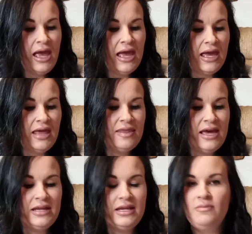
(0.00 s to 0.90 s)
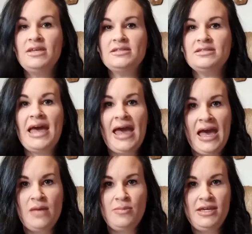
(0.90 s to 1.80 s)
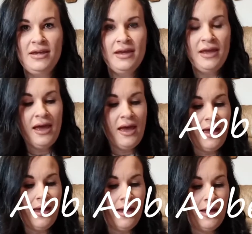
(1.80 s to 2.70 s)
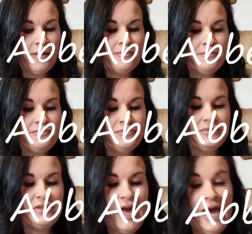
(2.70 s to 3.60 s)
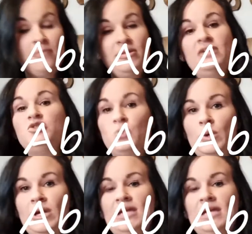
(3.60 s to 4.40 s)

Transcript: and that name is Abby. Abby Joy